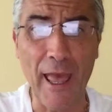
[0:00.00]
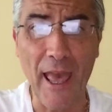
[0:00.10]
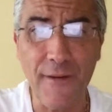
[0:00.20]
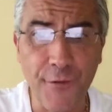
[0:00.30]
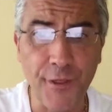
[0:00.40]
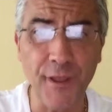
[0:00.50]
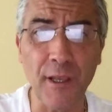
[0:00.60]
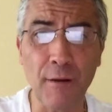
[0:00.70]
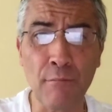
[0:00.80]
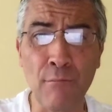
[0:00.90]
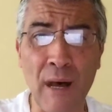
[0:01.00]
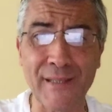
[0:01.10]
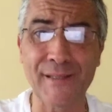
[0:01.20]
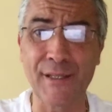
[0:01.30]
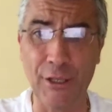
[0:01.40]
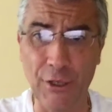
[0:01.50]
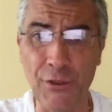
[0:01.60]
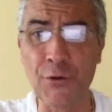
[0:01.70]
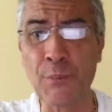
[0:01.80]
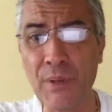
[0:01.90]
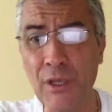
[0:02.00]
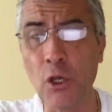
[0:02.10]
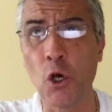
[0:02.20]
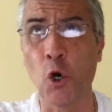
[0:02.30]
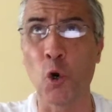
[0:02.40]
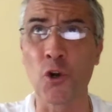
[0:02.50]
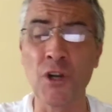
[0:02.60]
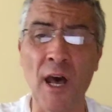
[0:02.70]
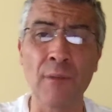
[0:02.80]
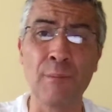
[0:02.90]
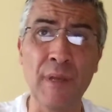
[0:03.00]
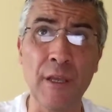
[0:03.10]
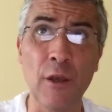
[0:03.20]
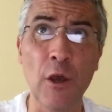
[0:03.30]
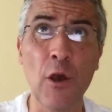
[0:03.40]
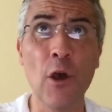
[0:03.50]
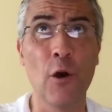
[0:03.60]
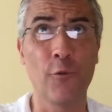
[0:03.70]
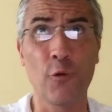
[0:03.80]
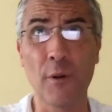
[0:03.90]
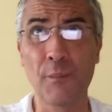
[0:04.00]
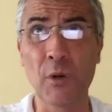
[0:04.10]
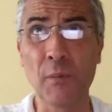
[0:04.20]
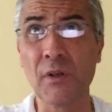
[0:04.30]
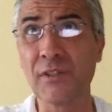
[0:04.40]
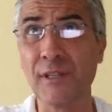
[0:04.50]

everything must either be or not be for a purpose